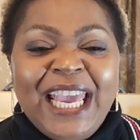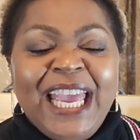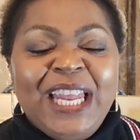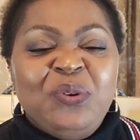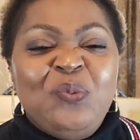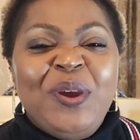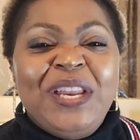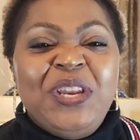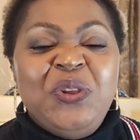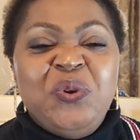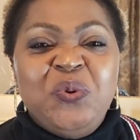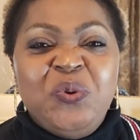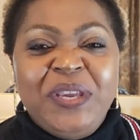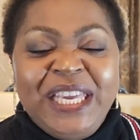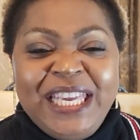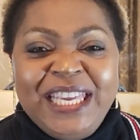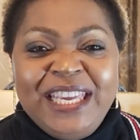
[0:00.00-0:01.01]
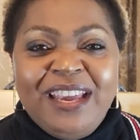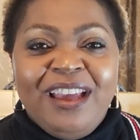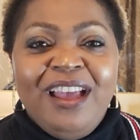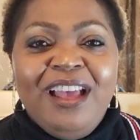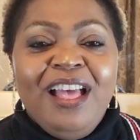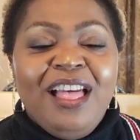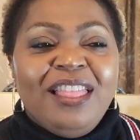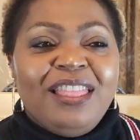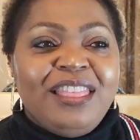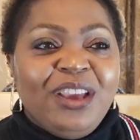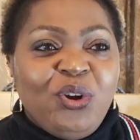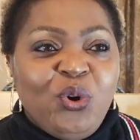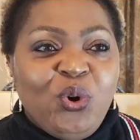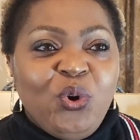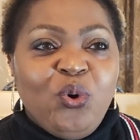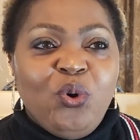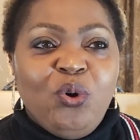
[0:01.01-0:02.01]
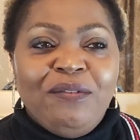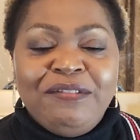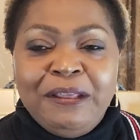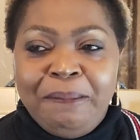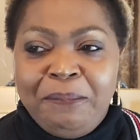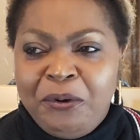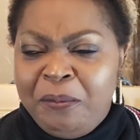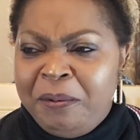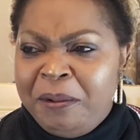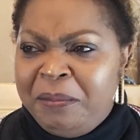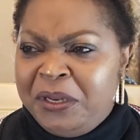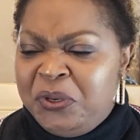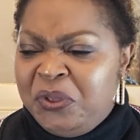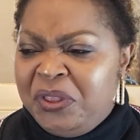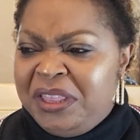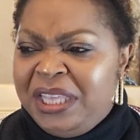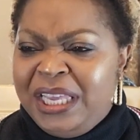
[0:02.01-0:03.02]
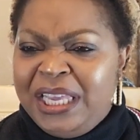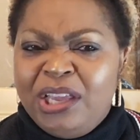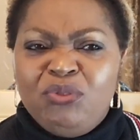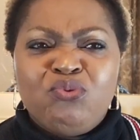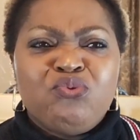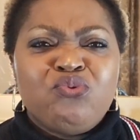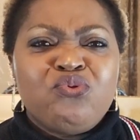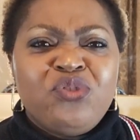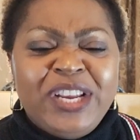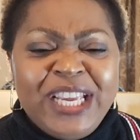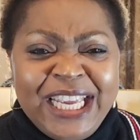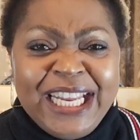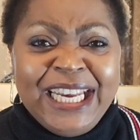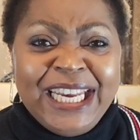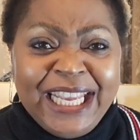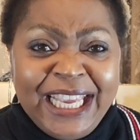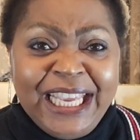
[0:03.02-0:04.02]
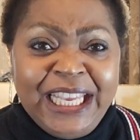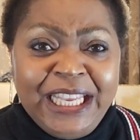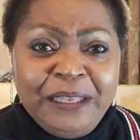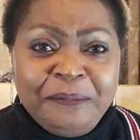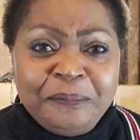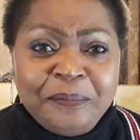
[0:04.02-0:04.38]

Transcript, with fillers: And when you hear the core of the problem and you think, really?